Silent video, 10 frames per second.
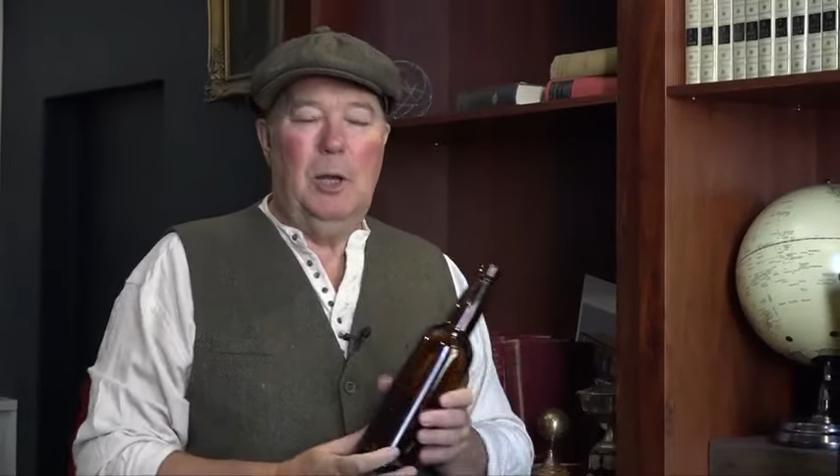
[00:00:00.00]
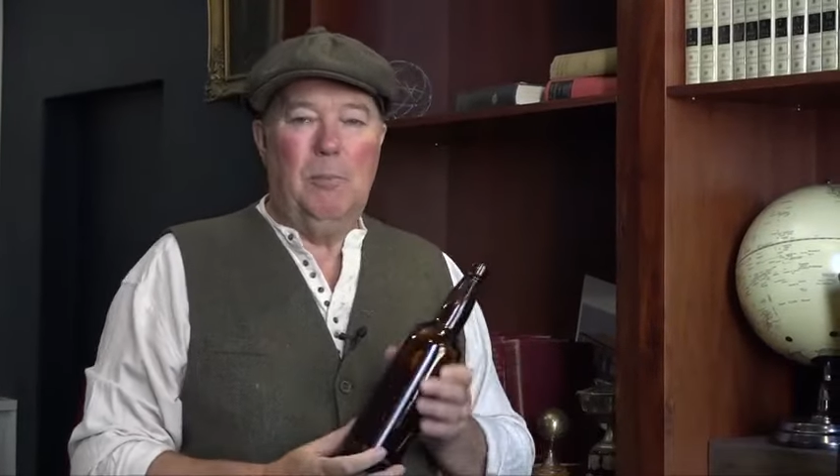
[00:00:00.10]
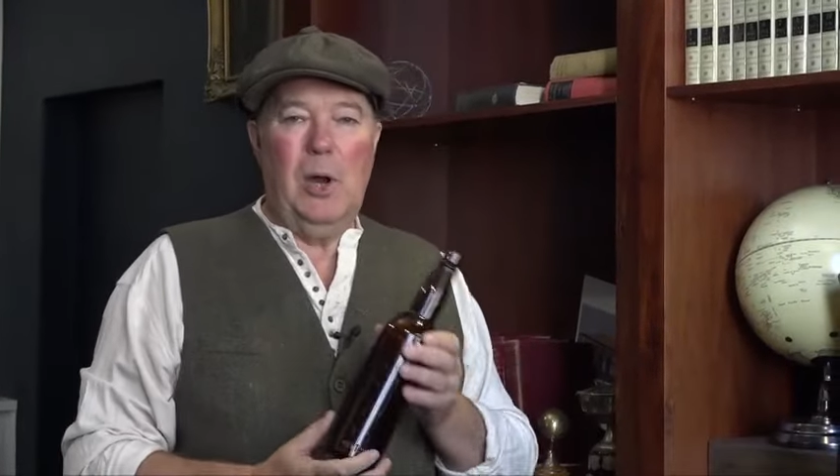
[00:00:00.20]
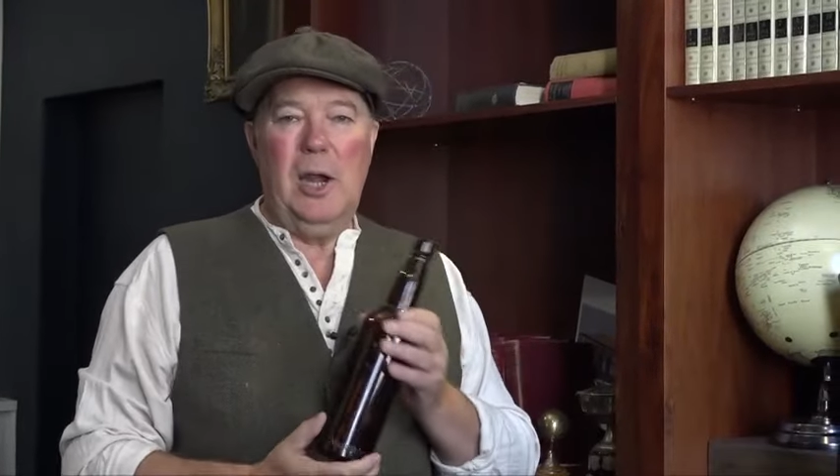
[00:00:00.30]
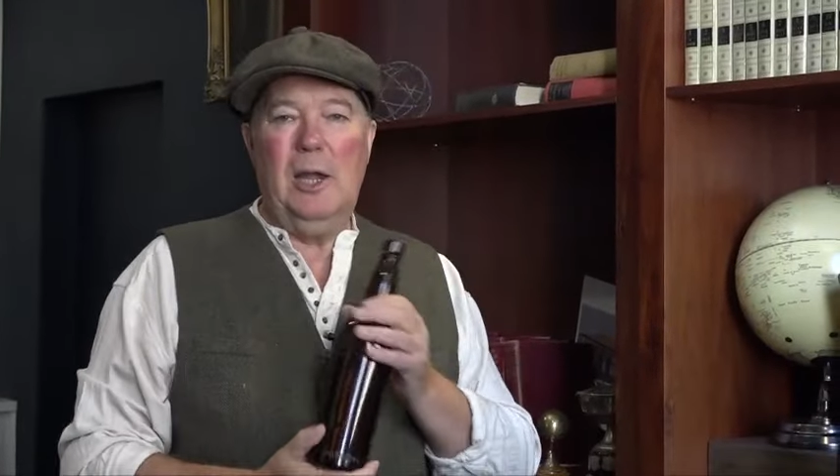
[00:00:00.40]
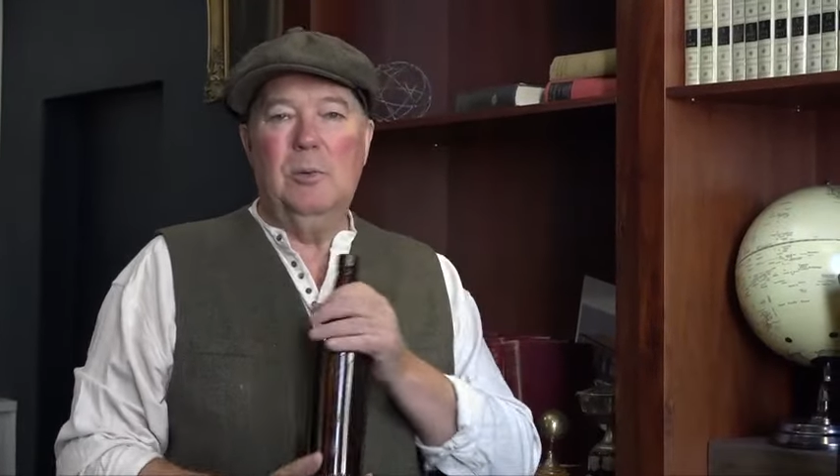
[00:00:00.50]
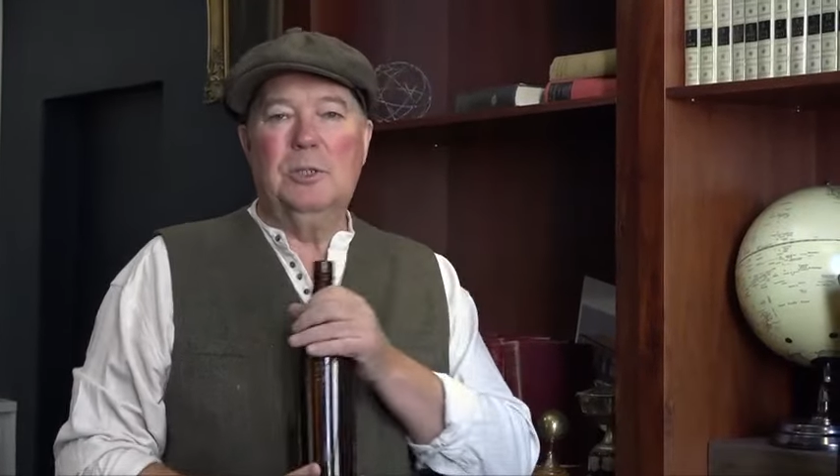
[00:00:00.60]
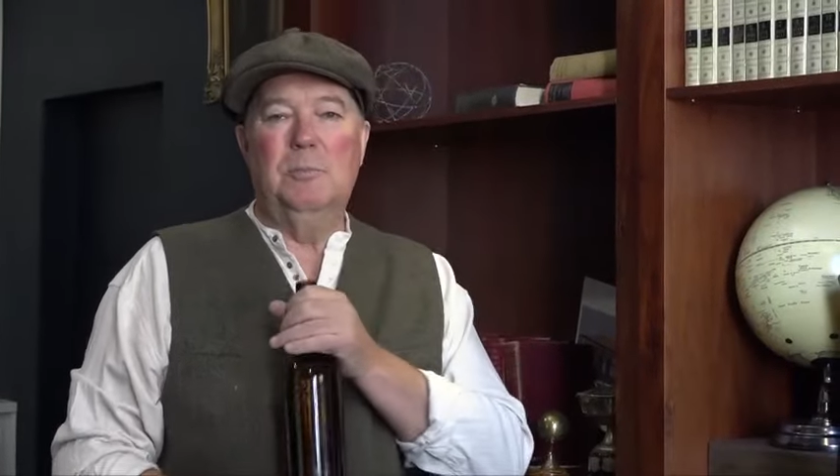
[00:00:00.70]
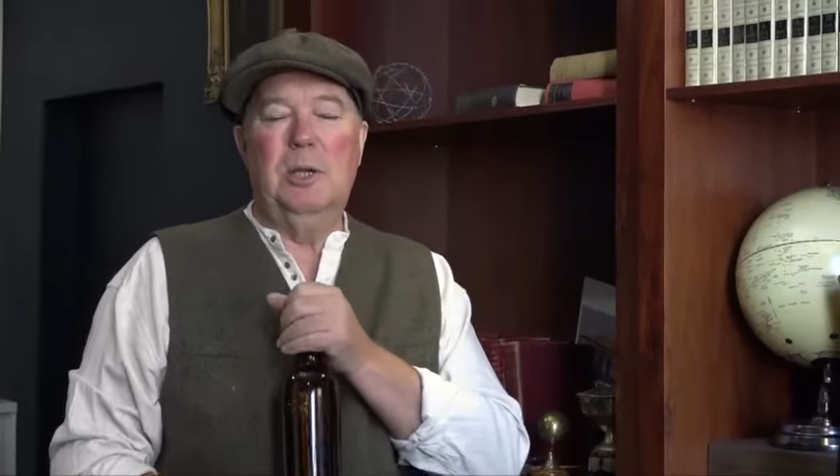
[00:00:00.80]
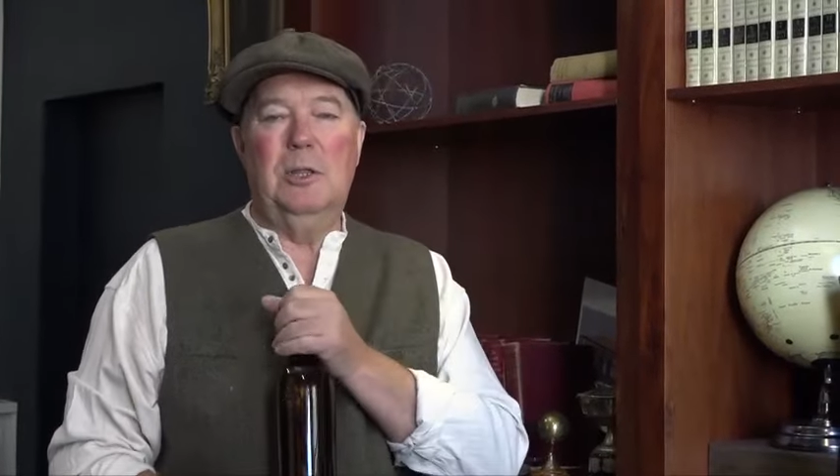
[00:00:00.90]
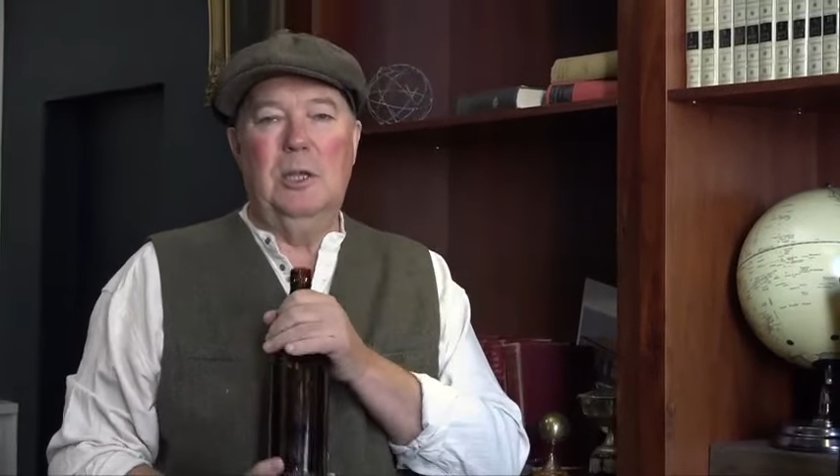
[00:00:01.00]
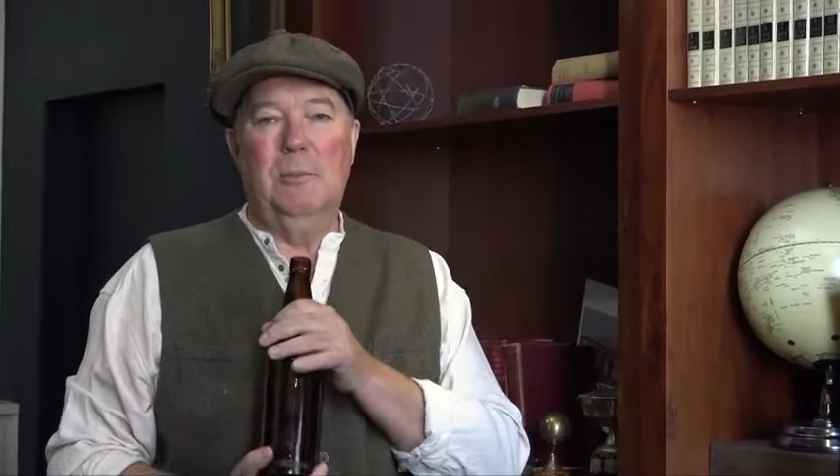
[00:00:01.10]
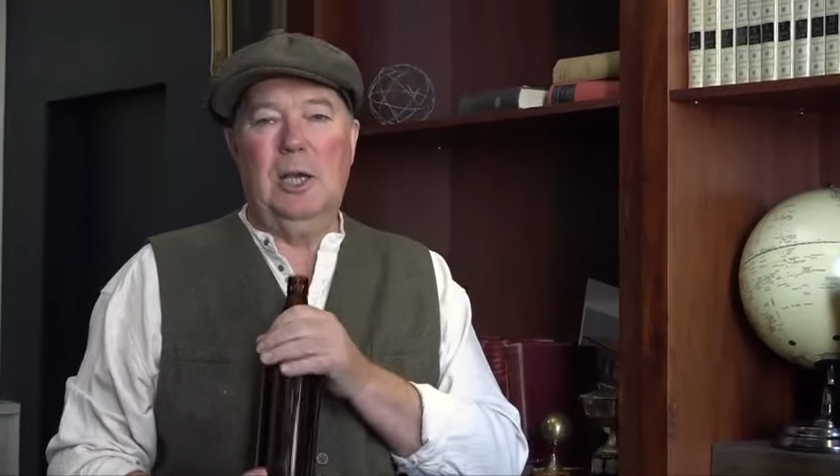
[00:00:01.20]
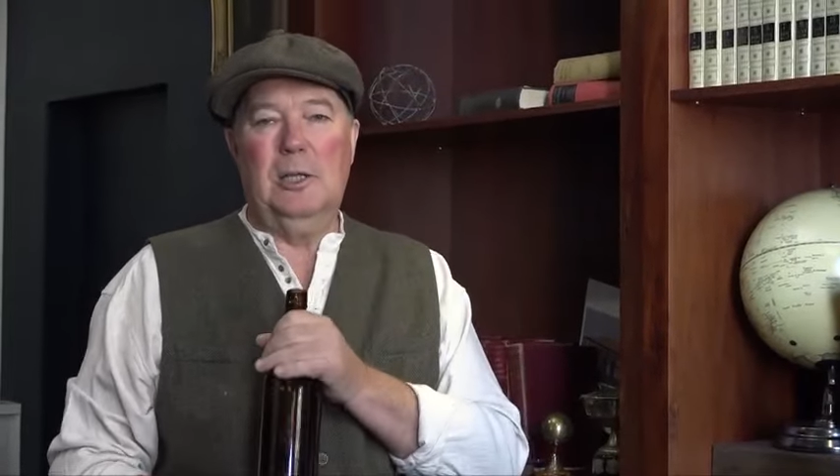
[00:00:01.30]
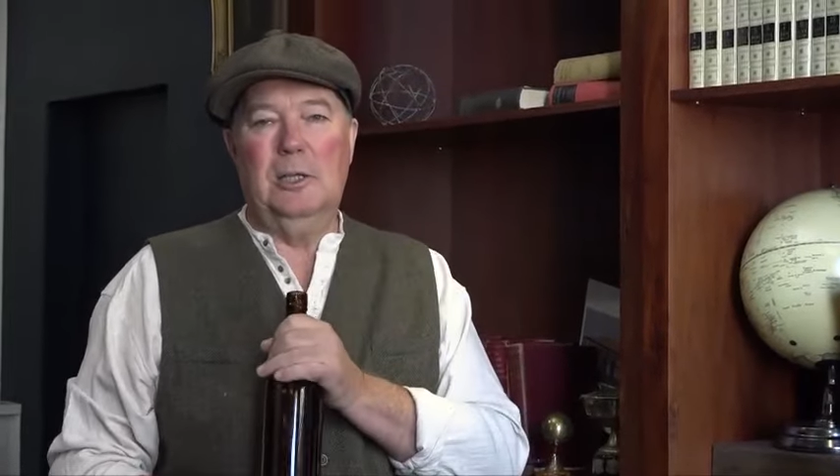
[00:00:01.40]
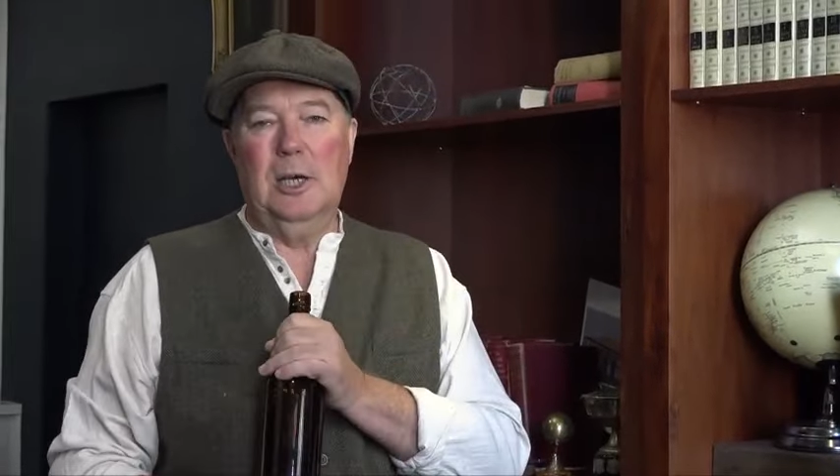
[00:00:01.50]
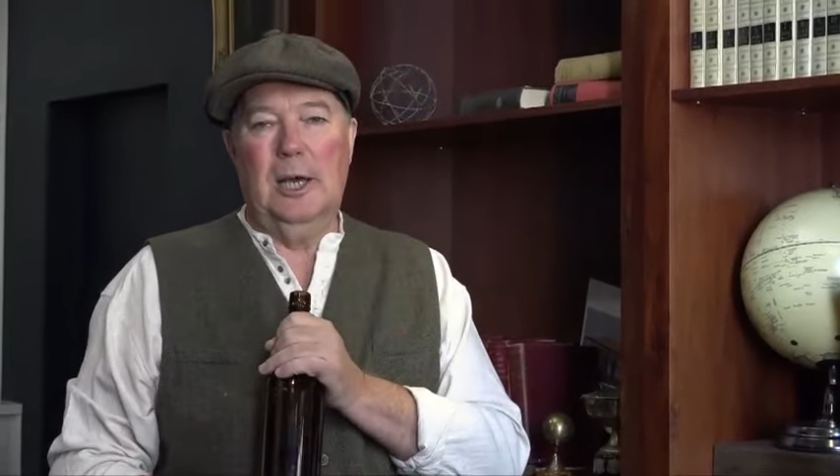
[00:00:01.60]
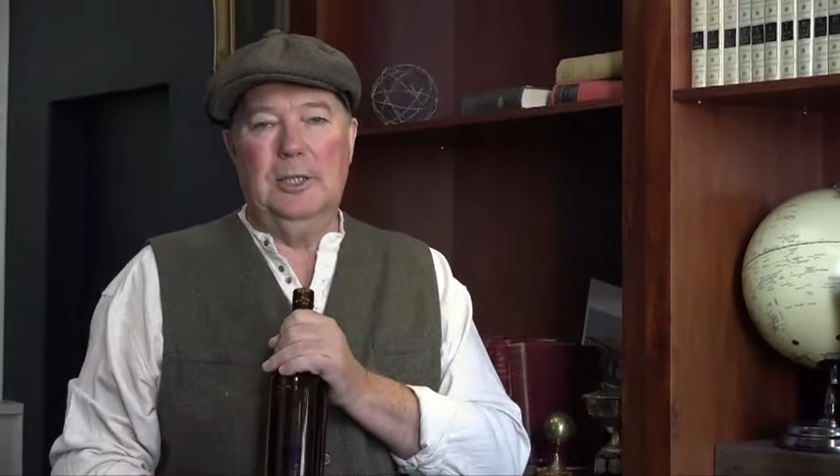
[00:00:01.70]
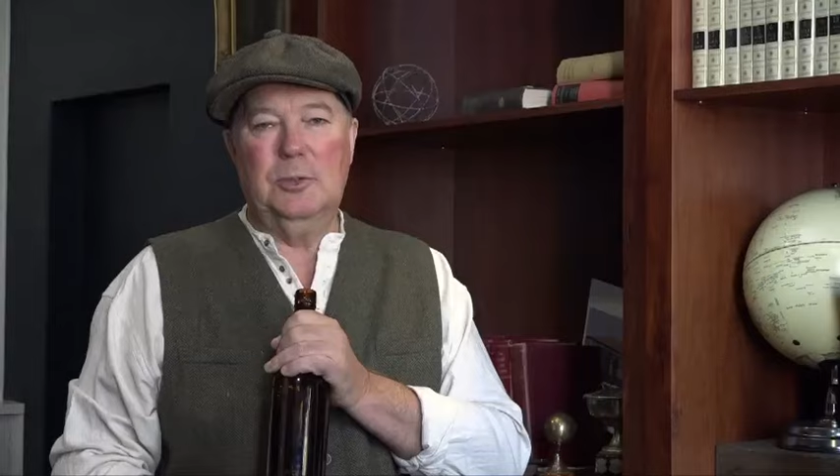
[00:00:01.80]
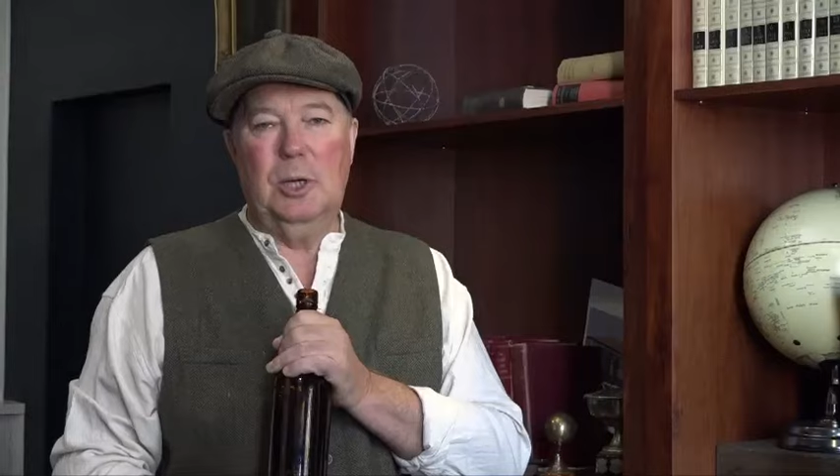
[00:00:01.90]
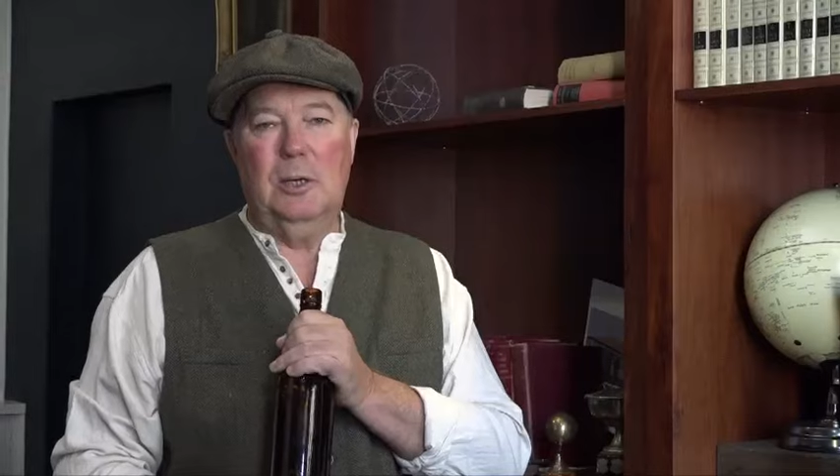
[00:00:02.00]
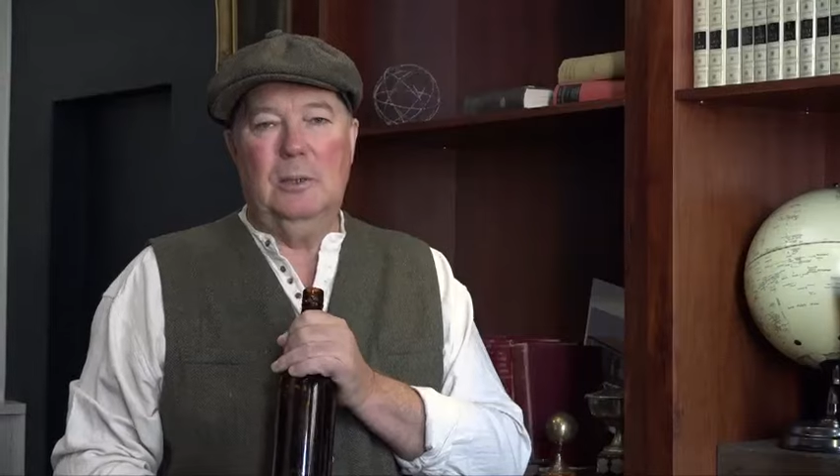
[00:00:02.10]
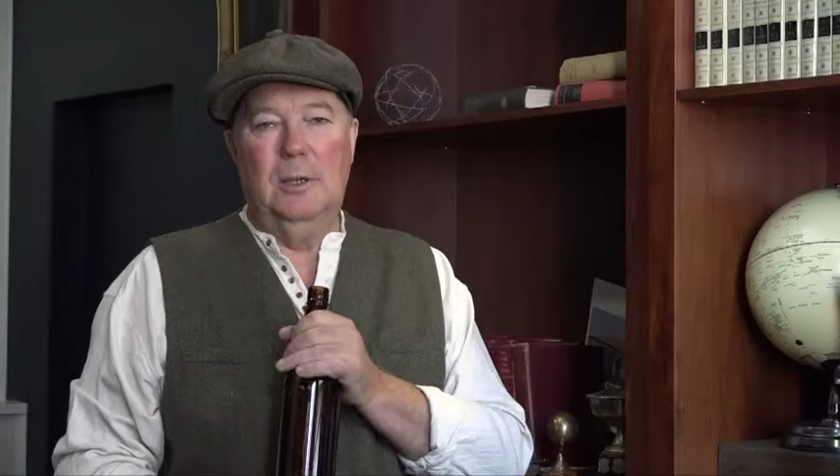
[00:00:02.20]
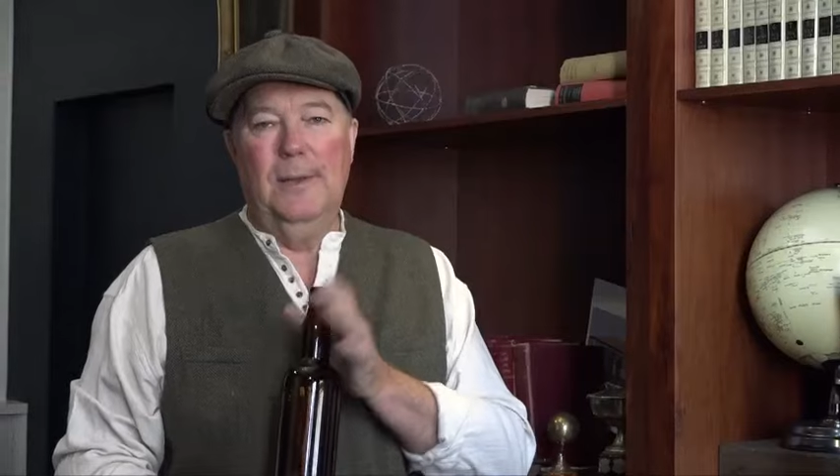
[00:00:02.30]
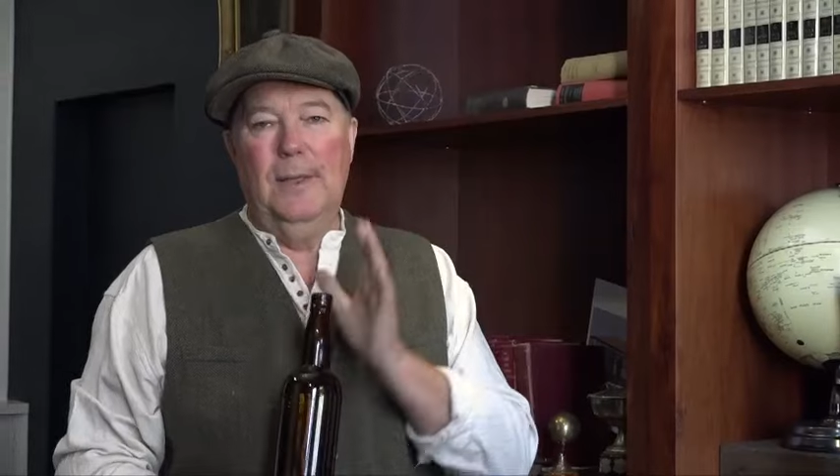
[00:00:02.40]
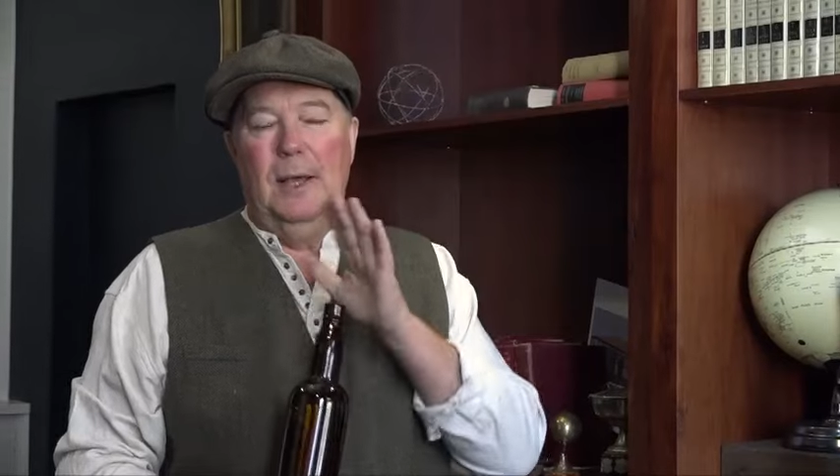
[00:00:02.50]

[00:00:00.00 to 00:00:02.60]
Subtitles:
brandy was a big thing back in the day as well.